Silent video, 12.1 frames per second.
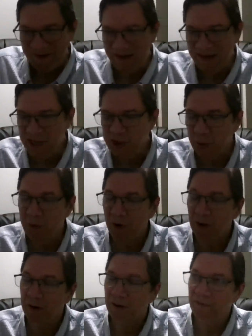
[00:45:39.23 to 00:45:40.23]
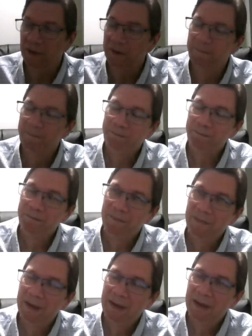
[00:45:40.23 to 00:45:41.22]
initial part of it.
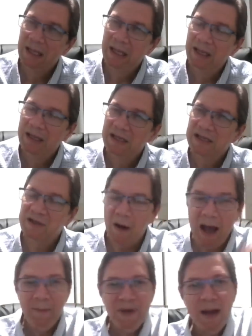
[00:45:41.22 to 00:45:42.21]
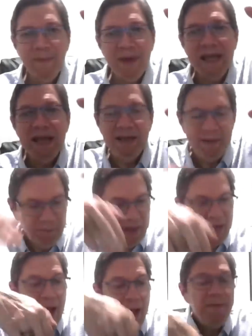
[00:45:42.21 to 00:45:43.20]
So I'm coming in,
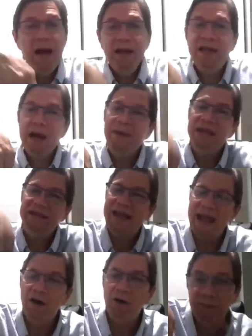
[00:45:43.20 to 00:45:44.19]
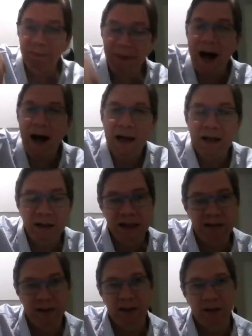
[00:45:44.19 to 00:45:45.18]
but I'm not coming down by
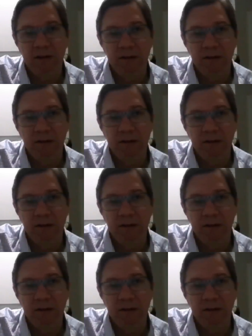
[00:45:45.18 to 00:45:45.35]
Linda.